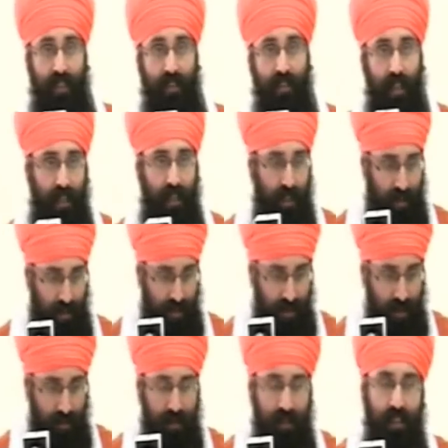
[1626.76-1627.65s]
like a saint.
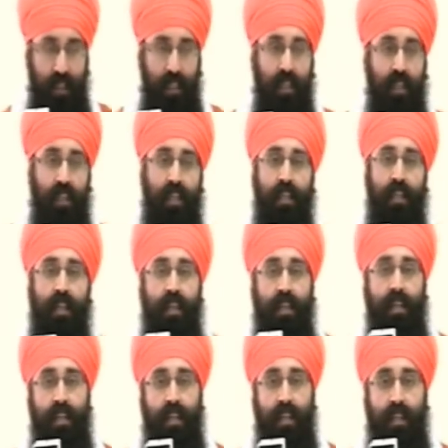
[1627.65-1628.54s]
Come and sit here.
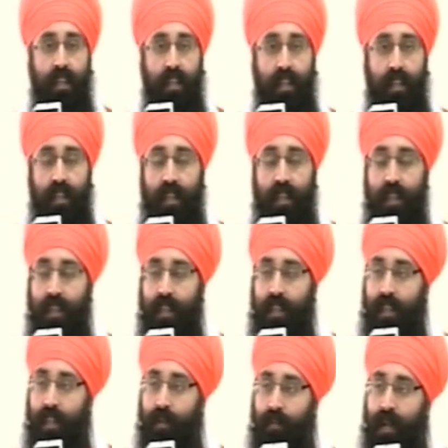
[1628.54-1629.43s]

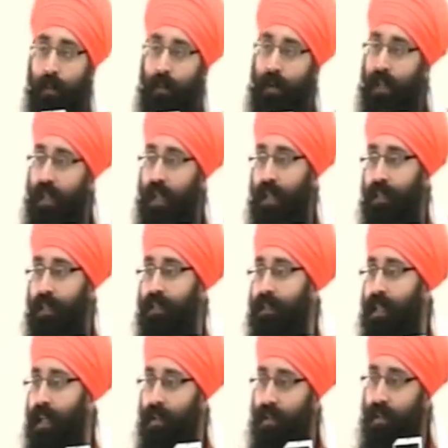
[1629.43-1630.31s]
Bhai Mardana
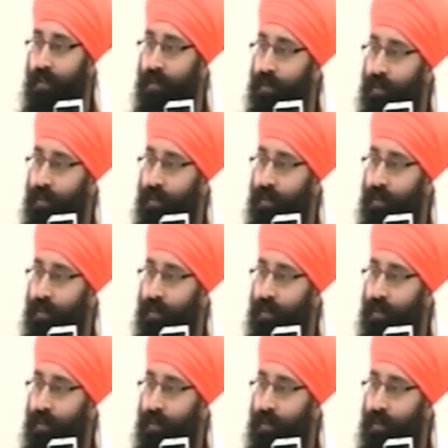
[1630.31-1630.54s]
Ji sat on